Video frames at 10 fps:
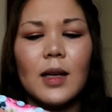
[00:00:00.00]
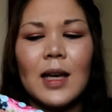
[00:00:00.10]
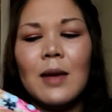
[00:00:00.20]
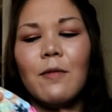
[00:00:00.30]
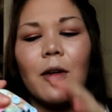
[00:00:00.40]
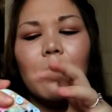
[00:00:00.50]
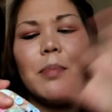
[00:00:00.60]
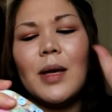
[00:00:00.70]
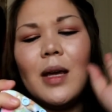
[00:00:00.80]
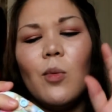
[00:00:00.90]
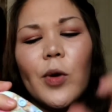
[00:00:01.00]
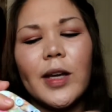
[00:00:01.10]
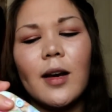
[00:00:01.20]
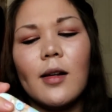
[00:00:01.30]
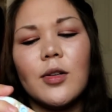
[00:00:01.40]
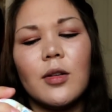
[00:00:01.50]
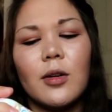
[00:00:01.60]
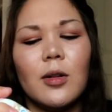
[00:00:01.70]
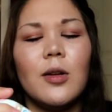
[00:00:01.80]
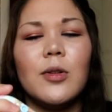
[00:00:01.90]
keep from pee wicking onto
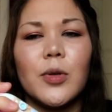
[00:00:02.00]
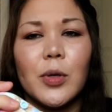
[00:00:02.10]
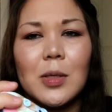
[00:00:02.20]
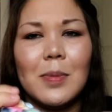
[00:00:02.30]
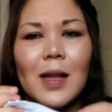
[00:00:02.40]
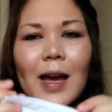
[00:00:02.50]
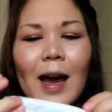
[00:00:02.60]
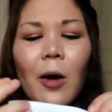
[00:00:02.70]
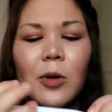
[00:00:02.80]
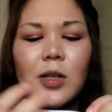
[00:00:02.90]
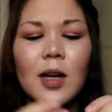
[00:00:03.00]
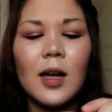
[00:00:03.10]
their clothes or spilling out.